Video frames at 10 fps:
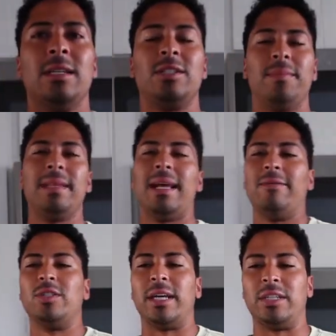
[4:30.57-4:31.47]
Something that
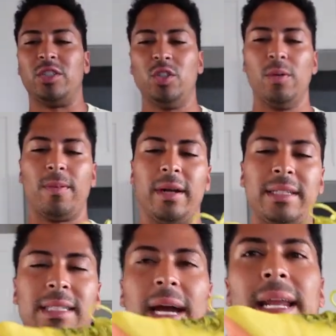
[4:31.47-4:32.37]
was like super
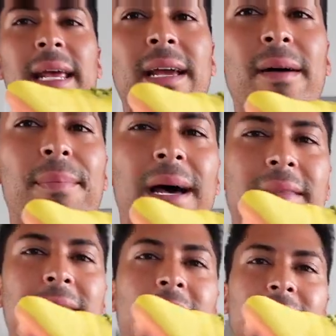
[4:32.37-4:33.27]
exciting
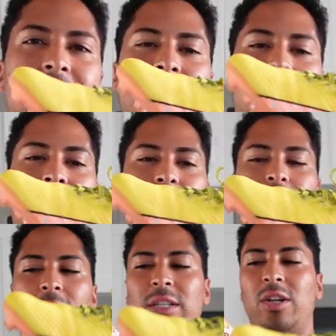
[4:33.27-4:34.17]
about these that
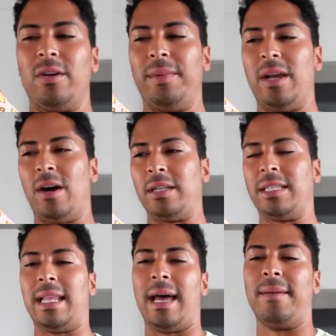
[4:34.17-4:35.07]
really turned me on
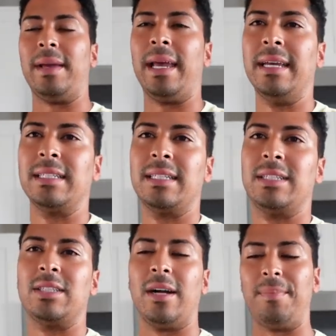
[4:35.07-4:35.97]
to them is the
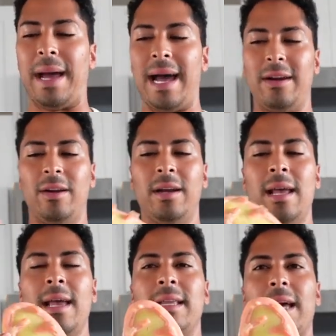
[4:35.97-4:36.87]
stud pattern.
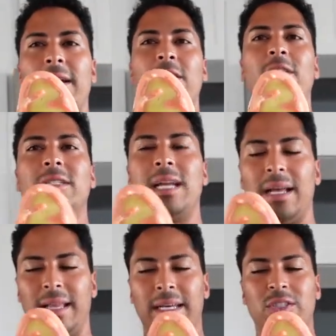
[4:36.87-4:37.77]
Now I know it's
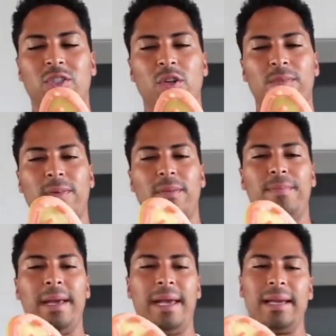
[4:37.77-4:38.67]
not like super
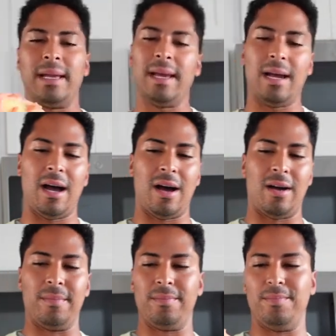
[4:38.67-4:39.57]
big
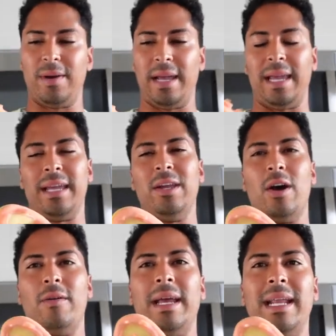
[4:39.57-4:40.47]
But you
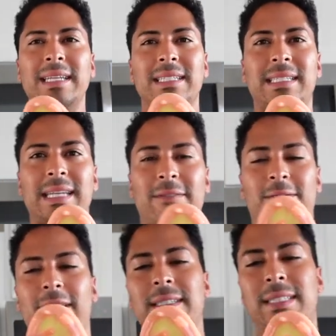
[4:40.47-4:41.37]
know, it is a
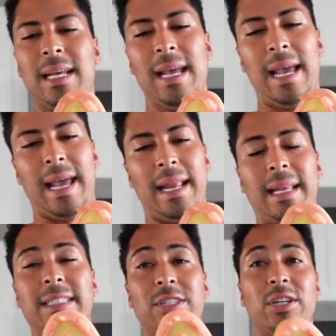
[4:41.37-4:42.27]
difference,
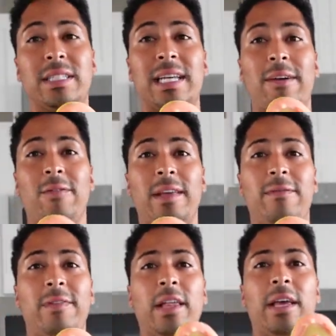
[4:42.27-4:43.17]
and you can definitely
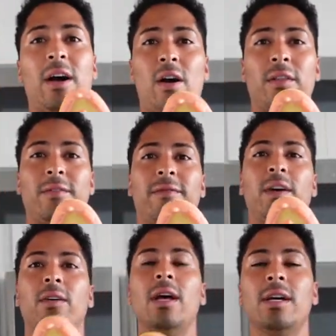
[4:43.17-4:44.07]
feel it on the
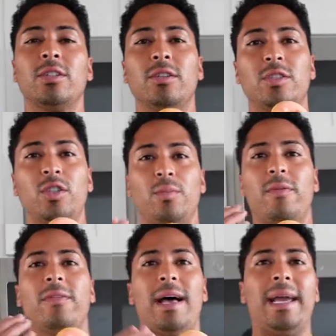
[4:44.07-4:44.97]
field. So in the
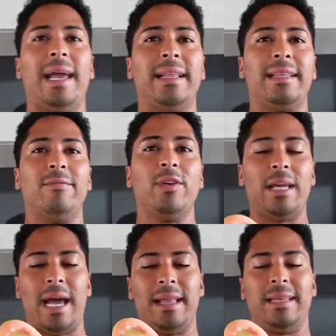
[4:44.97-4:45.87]
Superfly 8, they really
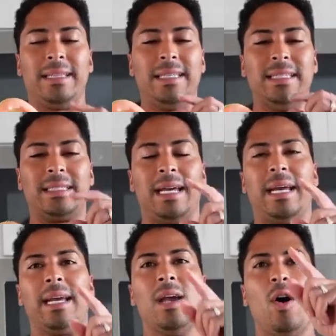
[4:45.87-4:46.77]
had like these
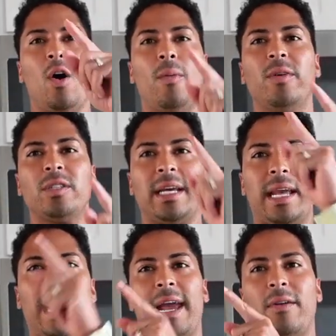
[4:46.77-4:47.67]
like almost like
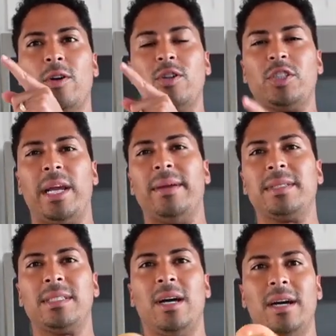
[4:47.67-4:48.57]
arrow shaped
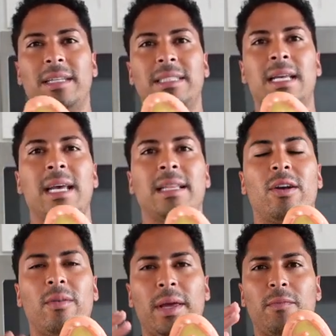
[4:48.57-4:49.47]
studs
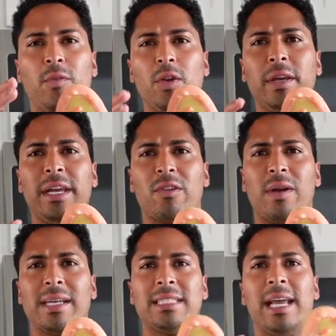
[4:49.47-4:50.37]
that were like really
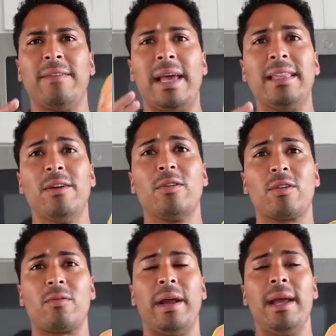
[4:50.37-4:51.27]
aggressive, and they were
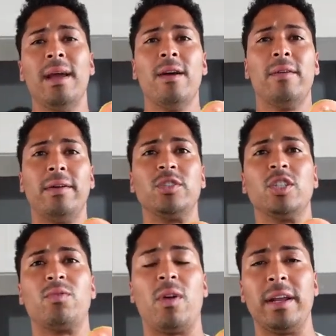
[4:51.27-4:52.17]
great when I was
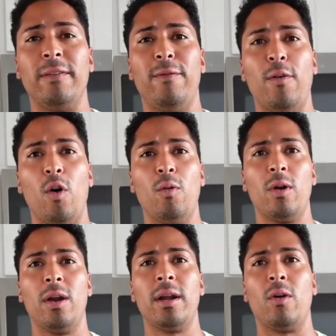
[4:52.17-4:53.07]
just running
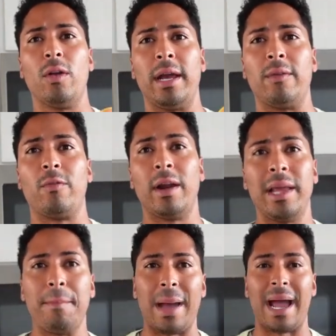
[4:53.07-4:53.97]
forward or like
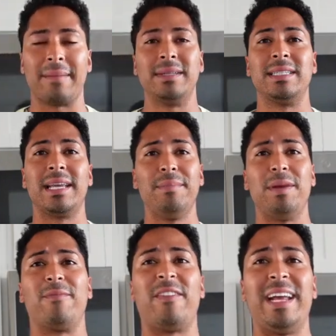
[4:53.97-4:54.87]
running back, because they gave
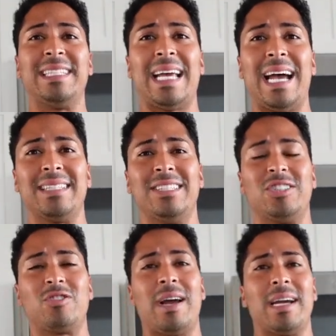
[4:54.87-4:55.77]
me fantastic
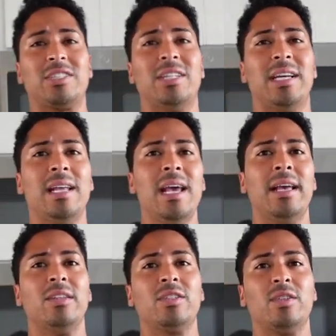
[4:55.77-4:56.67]
traction
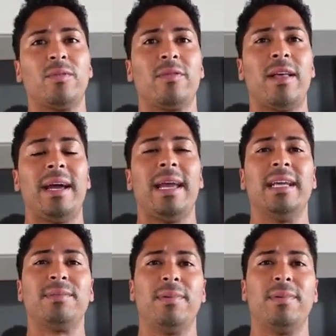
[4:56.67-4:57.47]
in the Superfly 8s.